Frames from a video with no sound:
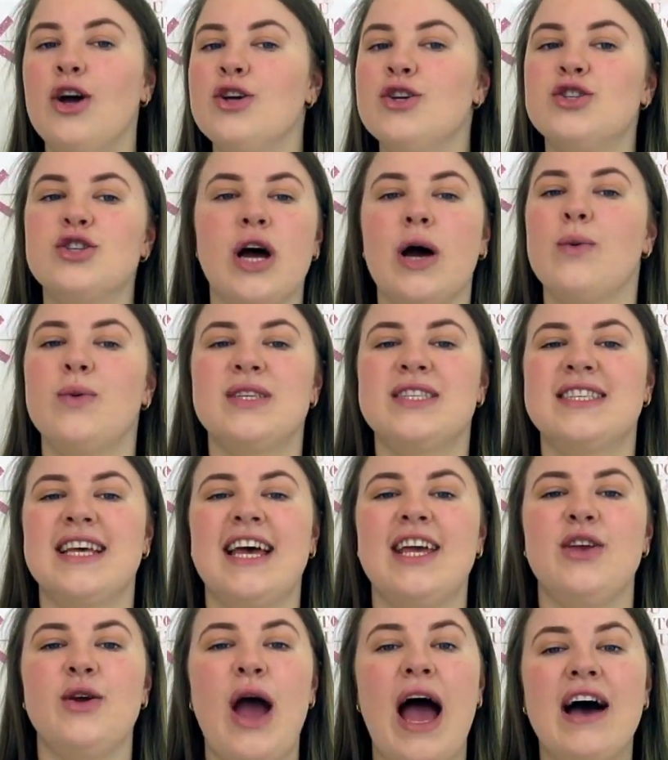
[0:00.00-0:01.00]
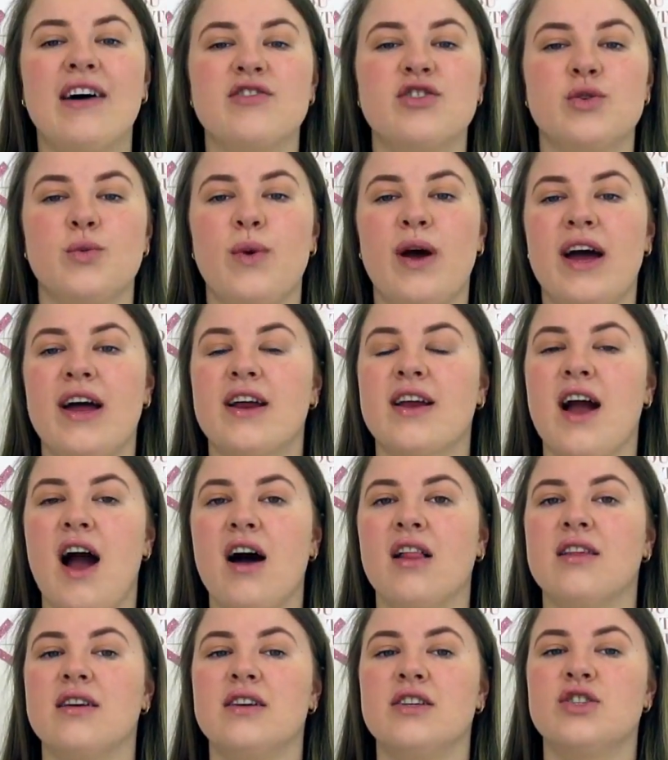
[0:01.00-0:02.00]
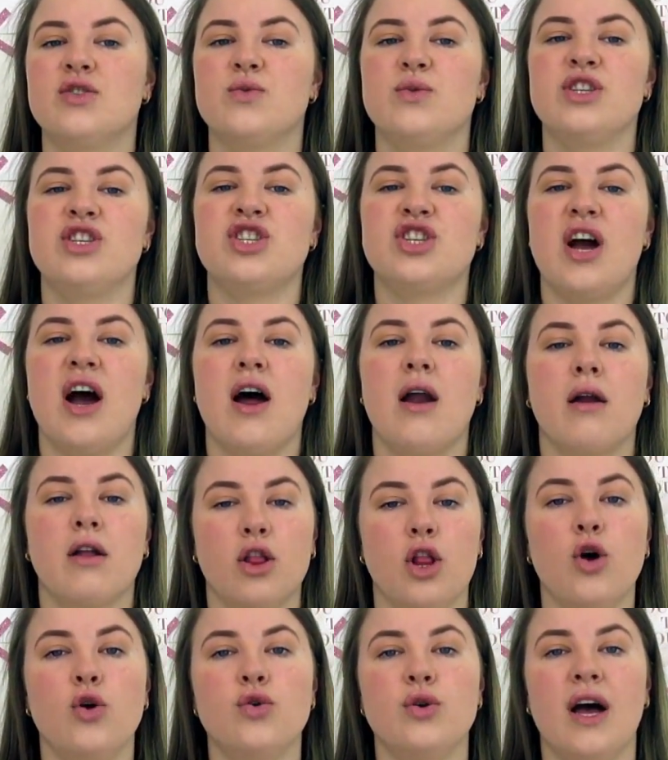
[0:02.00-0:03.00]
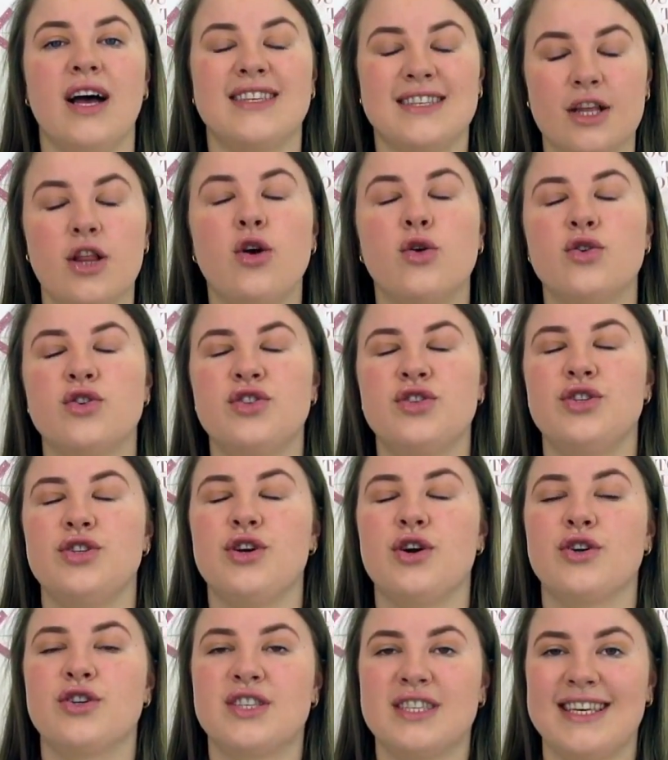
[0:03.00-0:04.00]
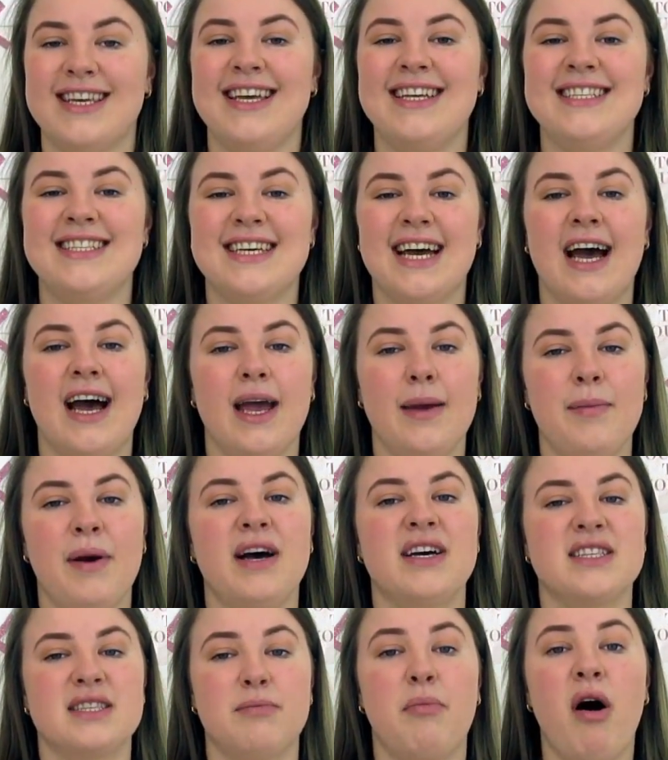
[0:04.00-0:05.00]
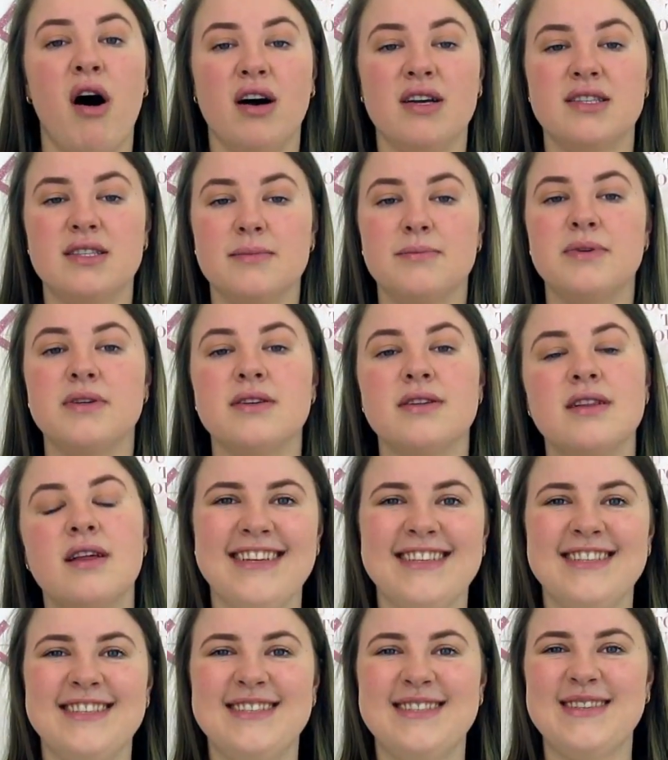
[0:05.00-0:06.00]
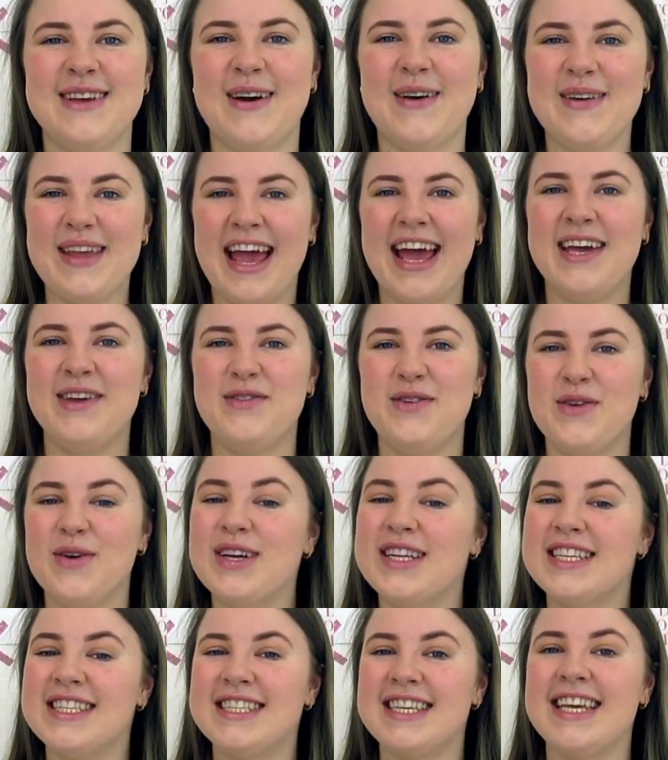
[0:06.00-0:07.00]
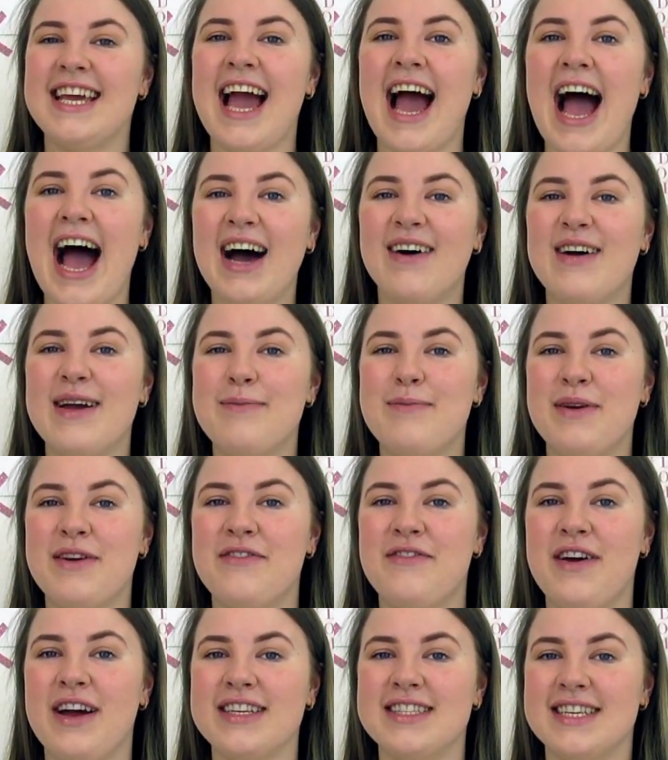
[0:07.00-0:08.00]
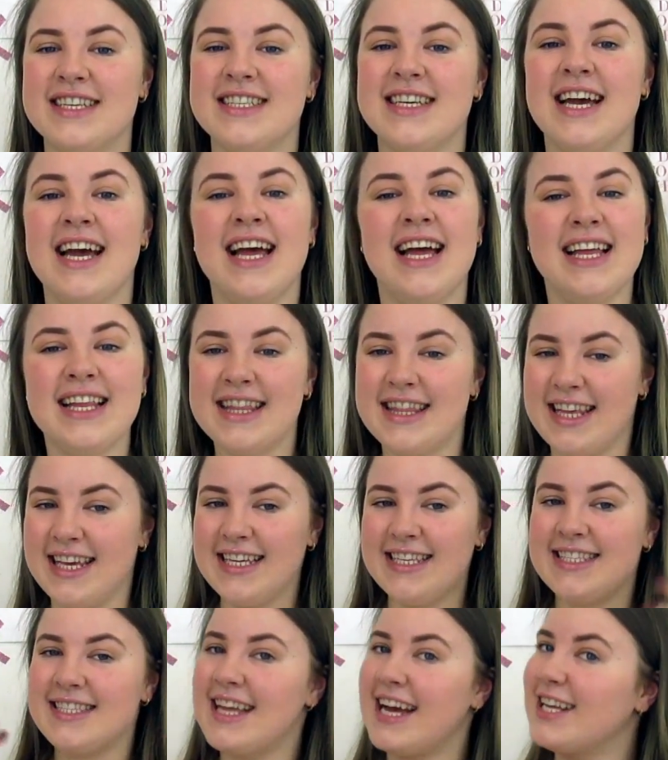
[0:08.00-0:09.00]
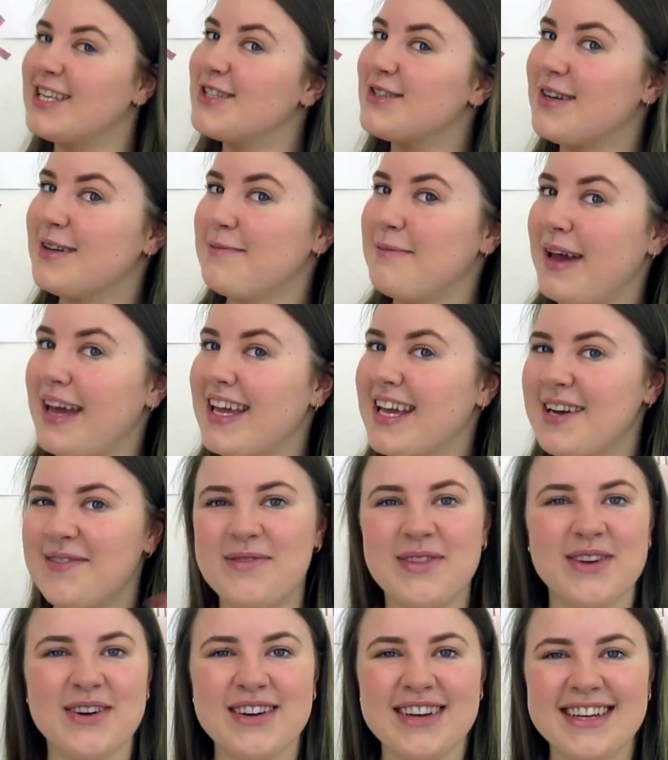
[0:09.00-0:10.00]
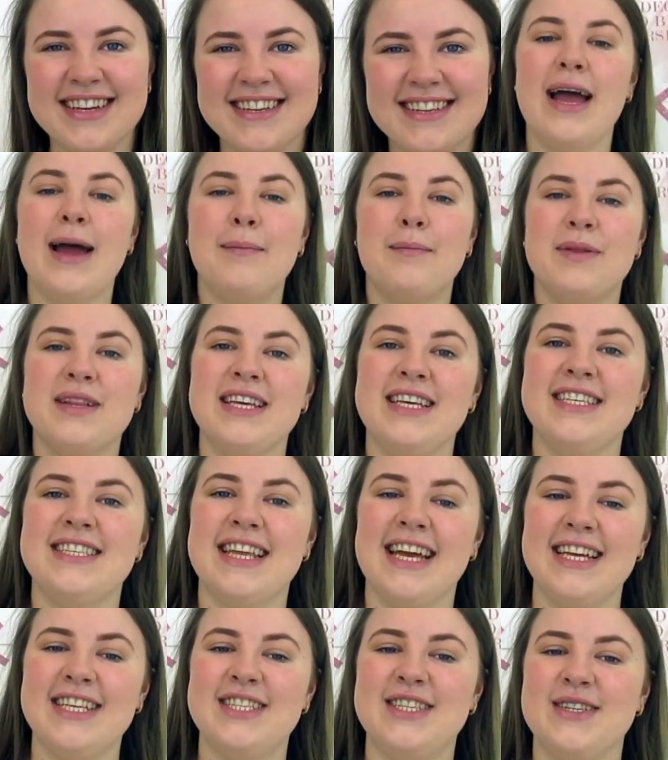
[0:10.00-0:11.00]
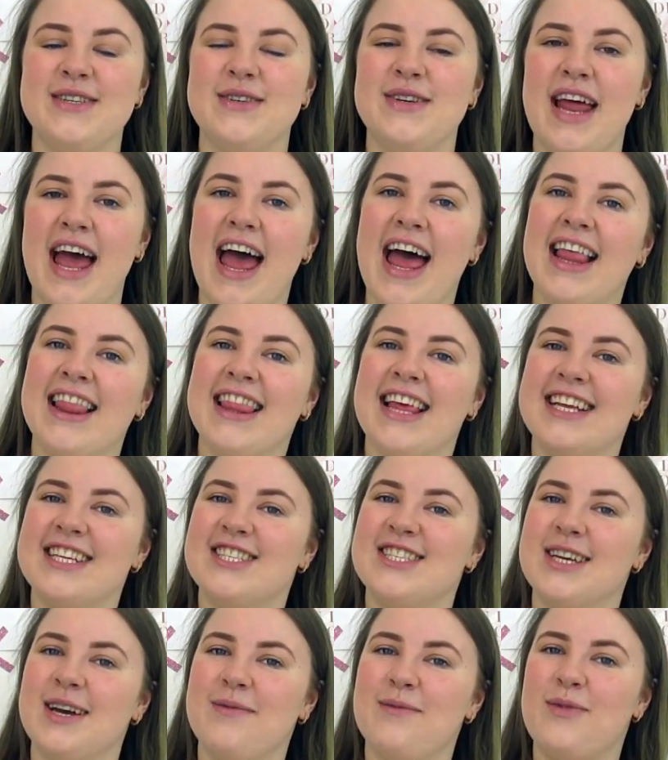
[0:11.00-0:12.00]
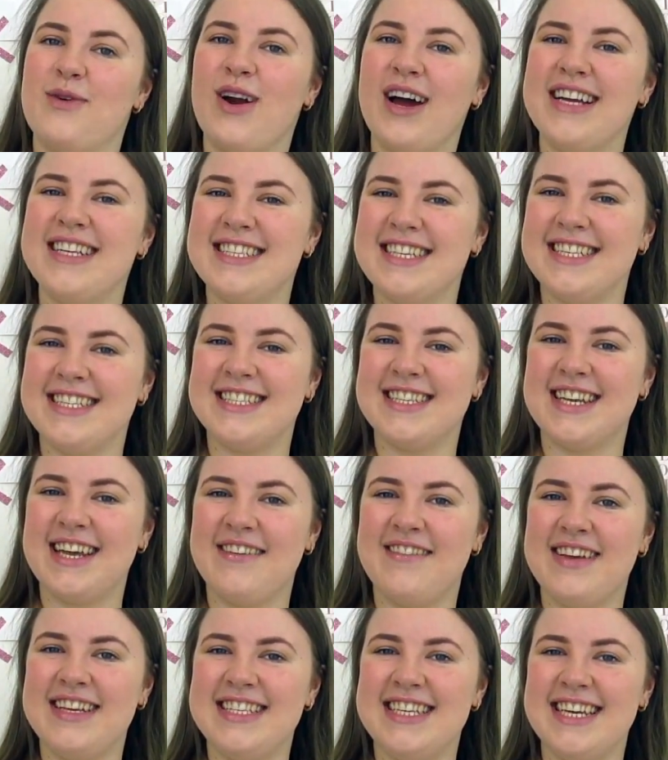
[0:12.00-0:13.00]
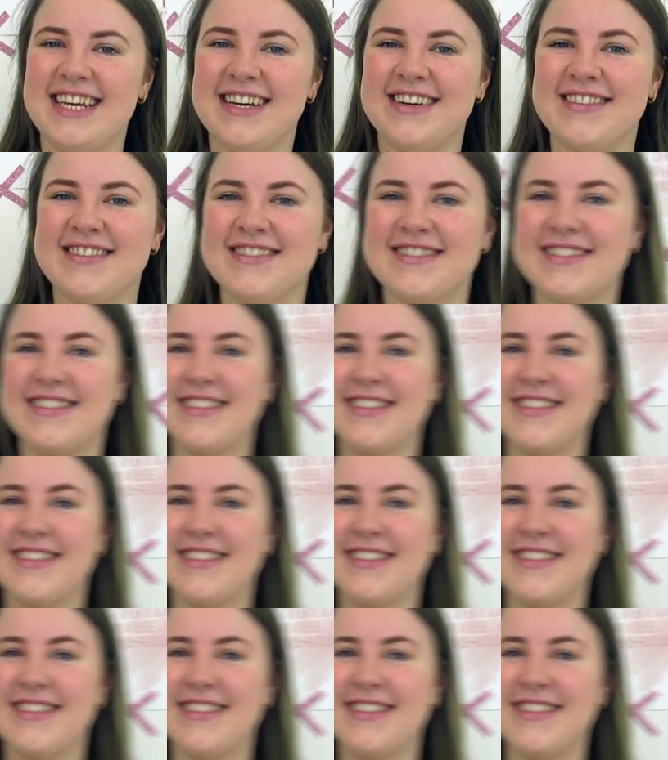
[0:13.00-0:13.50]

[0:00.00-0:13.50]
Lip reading: So I would say you have to wear colors which are as close to your skin type as possible. So yeah, if you want to see how I perfected this natural makeup look, please stay tuned and let's jump right into the video.